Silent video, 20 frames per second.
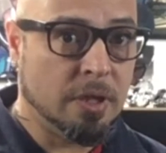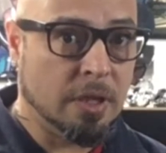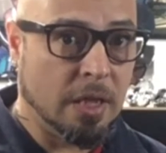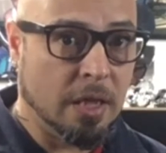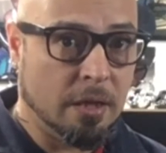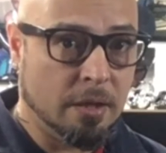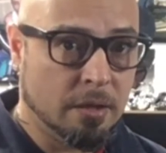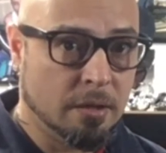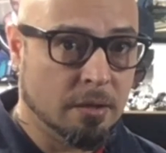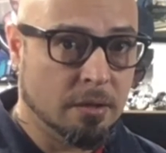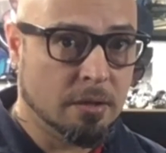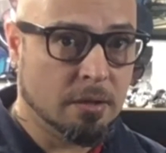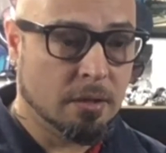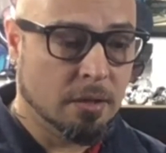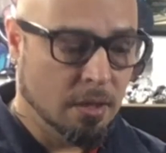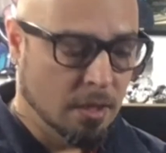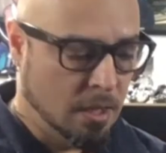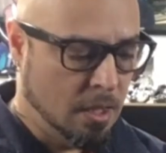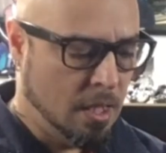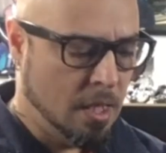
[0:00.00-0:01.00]
years.
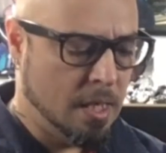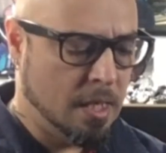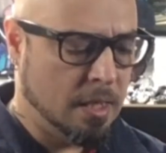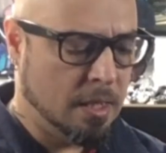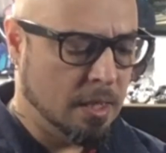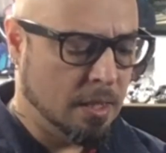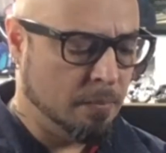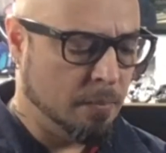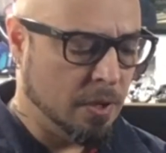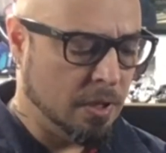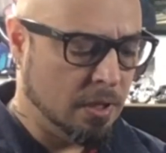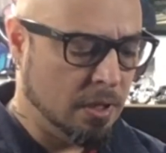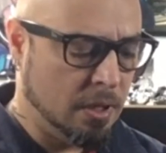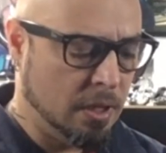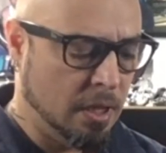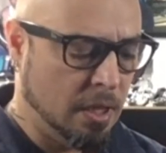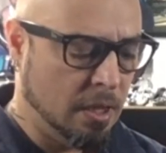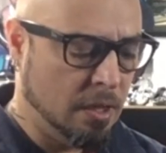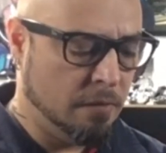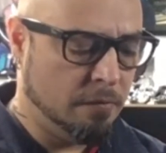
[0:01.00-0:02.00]
And I
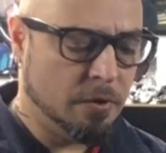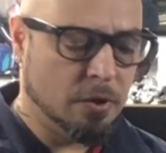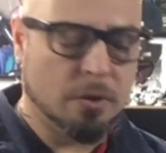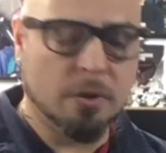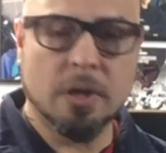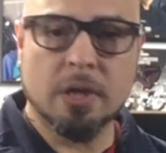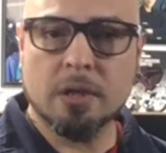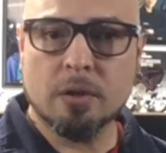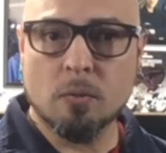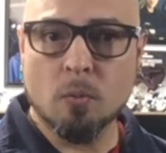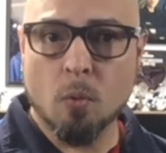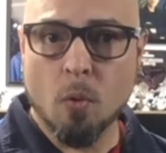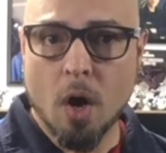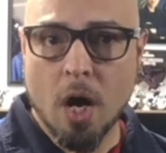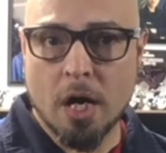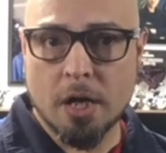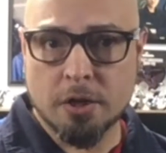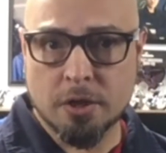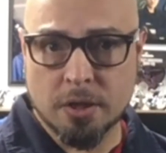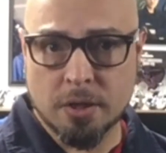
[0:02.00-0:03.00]
believe 200
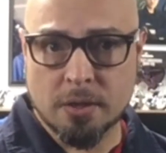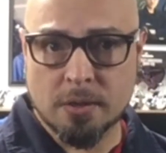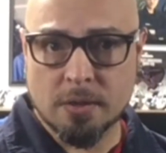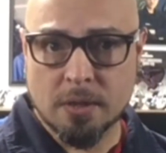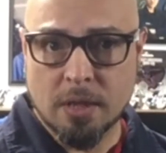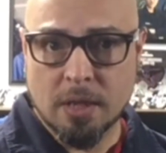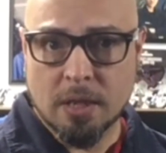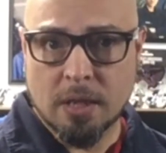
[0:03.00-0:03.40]
washes.